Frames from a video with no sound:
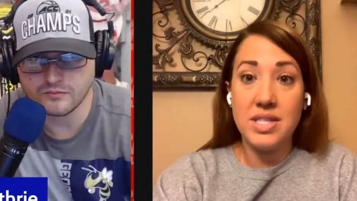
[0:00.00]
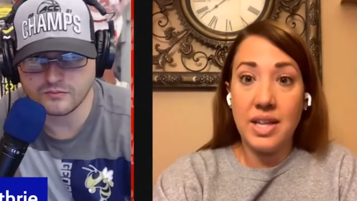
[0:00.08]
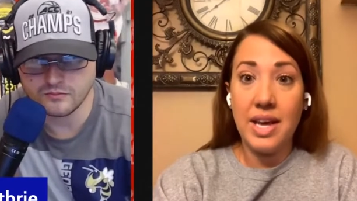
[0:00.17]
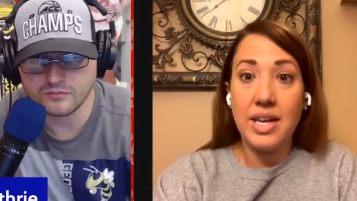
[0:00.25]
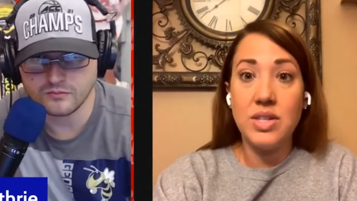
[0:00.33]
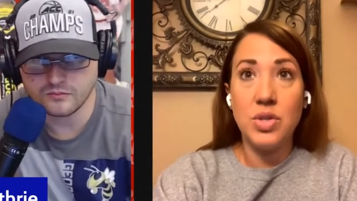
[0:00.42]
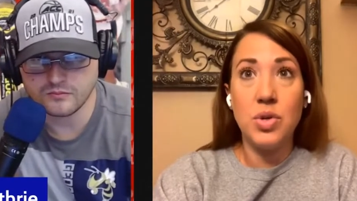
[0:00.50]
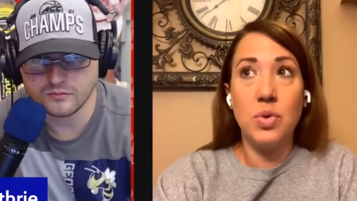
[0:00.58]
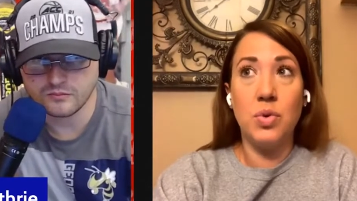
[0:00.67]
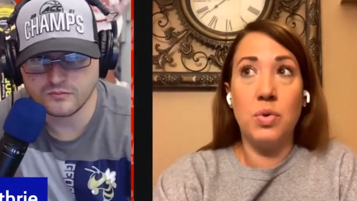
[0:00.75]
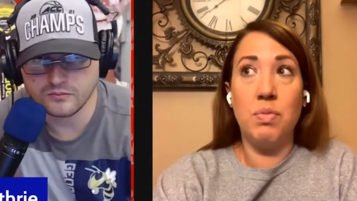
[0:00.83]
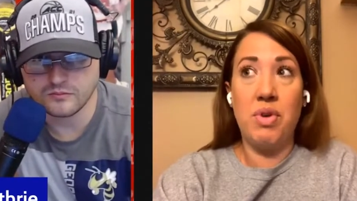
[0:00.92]
Speaker 1: what it's like
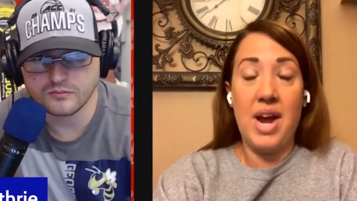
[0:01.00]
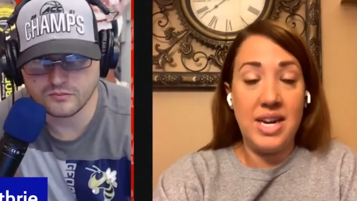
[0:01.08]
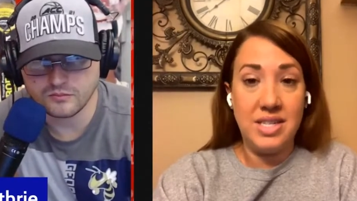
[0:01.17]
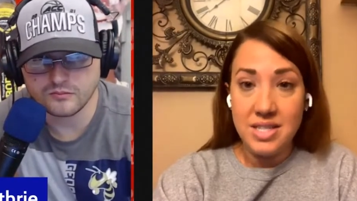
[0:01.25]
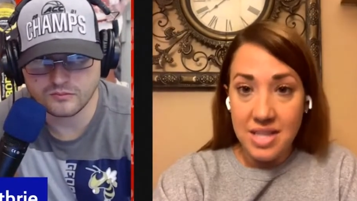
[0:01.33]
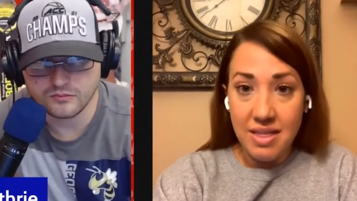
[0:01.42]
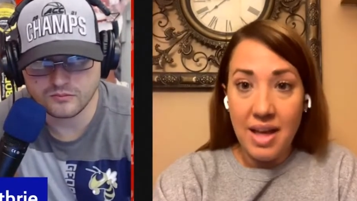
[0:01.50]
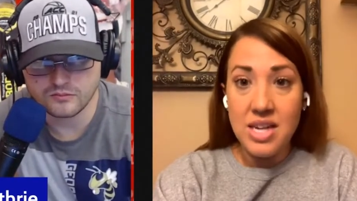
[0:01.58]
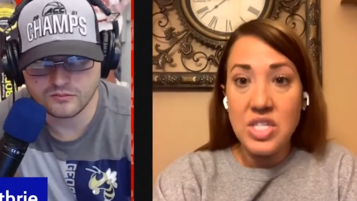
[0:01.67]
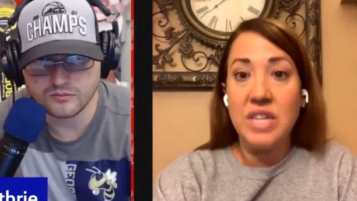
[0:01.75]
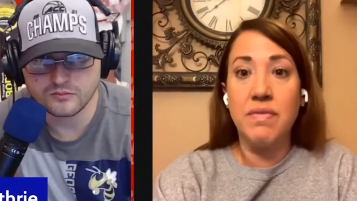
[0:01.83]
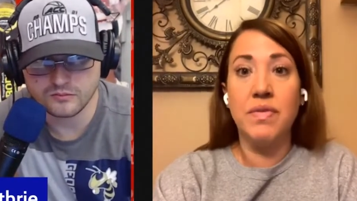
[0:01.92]
to practice in that
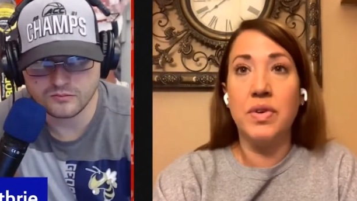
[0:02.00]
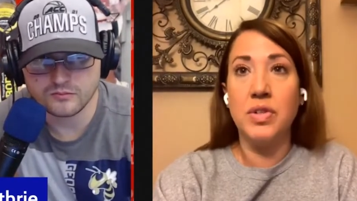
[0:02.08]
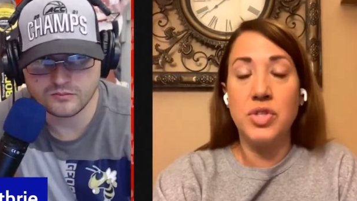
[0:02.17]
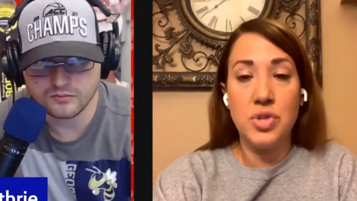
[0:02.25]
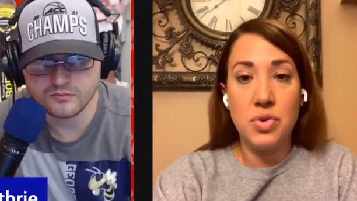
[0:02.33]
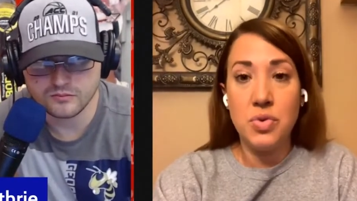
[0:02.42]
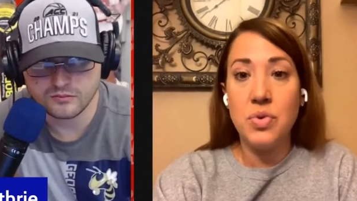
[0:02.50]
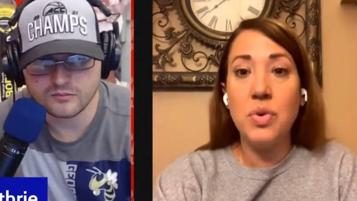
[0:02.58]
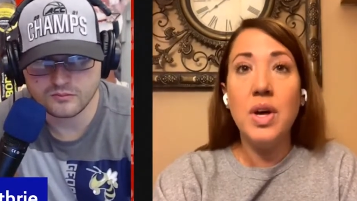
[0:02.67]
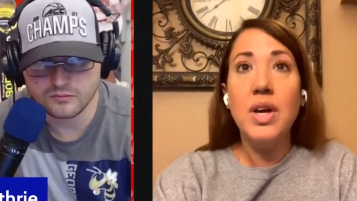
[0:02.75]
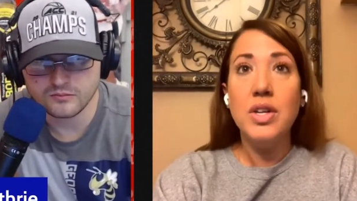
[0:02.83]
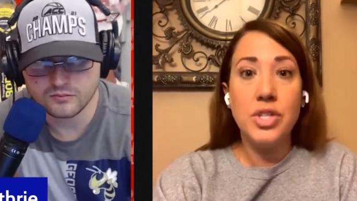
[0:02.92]
gym for two,
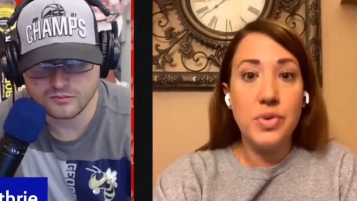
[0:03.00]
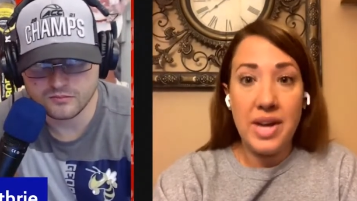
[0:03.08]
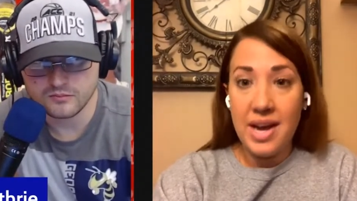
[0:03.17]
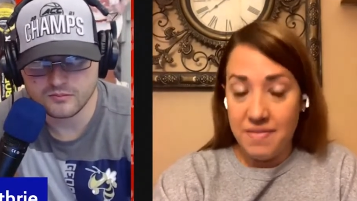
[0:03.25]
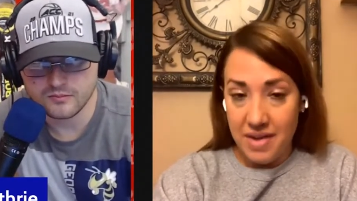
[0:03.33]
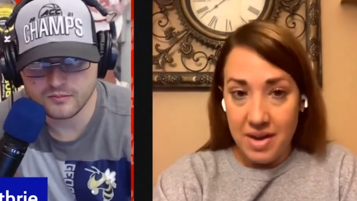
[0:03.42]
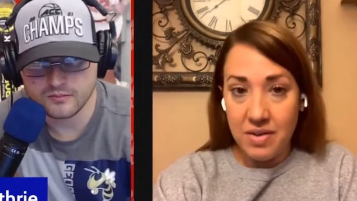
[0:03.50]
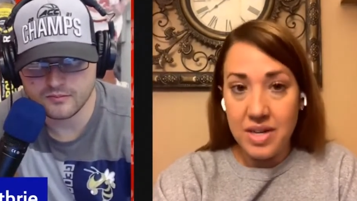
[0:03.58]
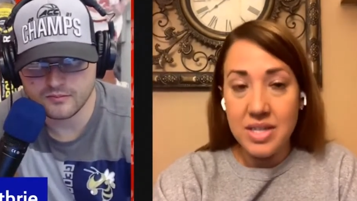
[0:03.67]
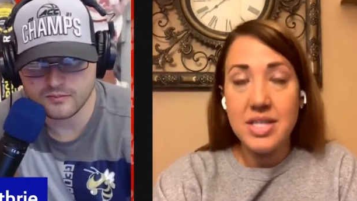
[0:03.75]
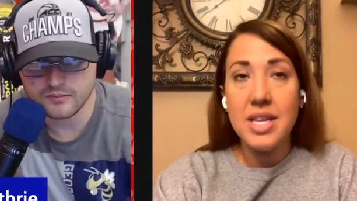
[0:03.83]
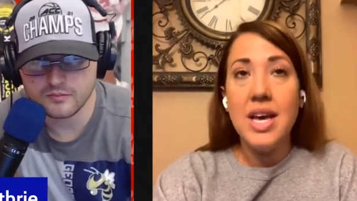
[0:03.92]
two and a half
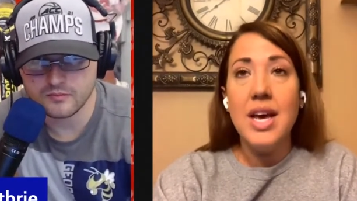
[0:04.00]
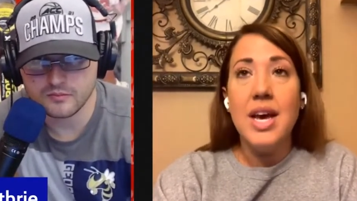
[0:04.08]
hours.